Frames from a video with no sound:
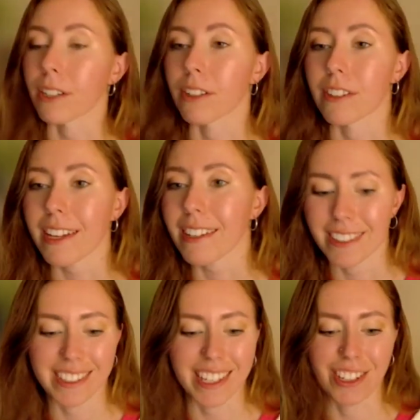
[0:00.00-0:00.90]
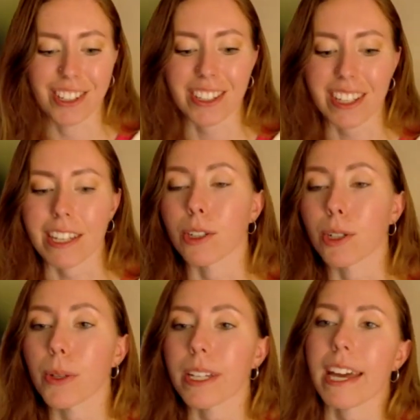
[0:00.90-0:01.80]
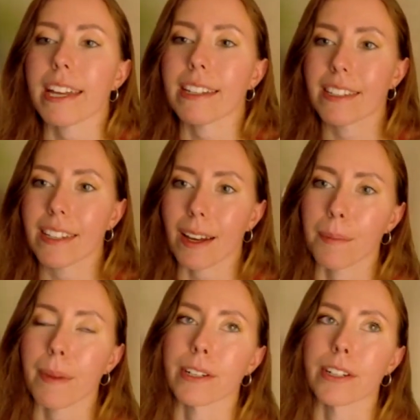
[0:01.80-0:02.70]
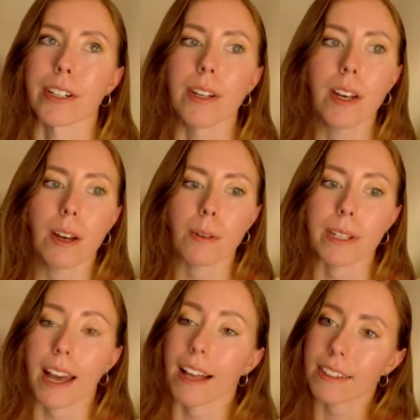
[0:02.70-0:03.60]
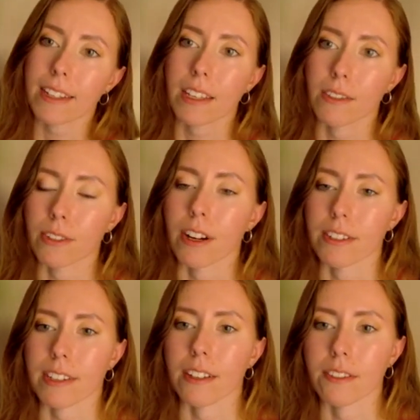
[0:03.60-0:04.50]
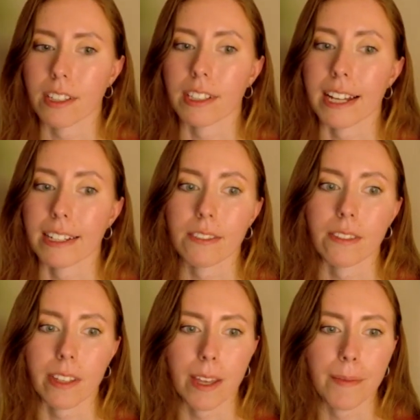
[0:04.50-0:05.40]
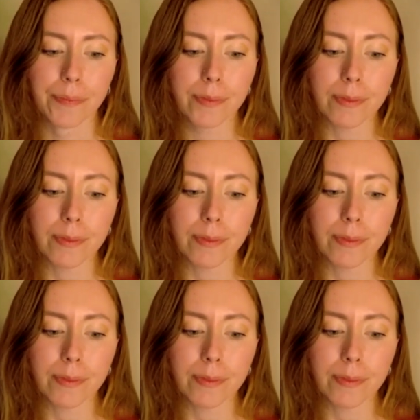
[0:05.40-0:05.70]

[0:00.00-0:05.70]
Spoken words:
better things essentially and create a better reality for ourselves collectively.